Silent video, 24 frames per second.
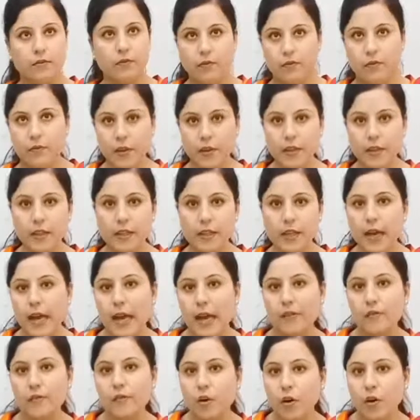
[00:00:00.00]
Where they
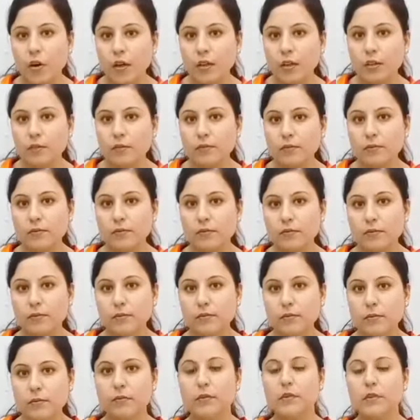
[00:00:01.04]
have gone?
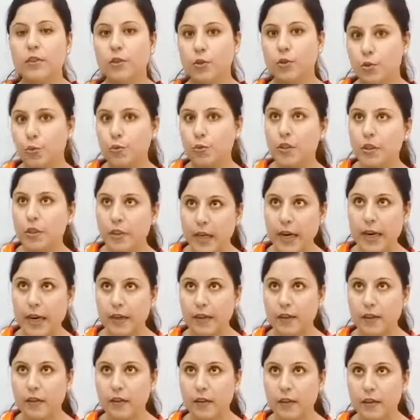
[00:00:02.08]
To the
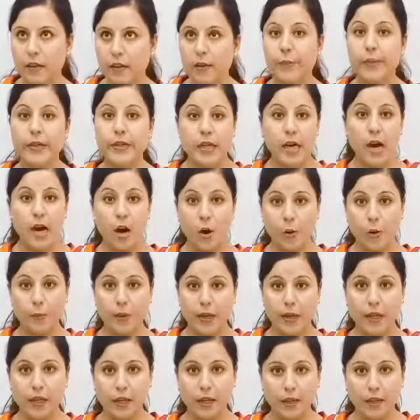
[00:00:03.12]
theatre. But how
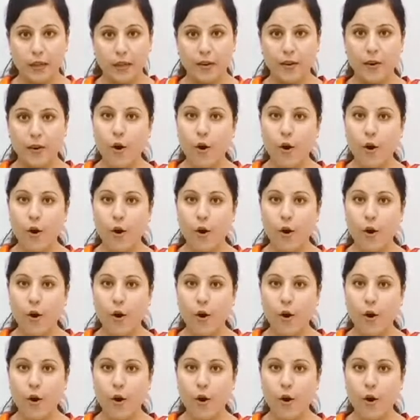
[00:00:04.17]
many?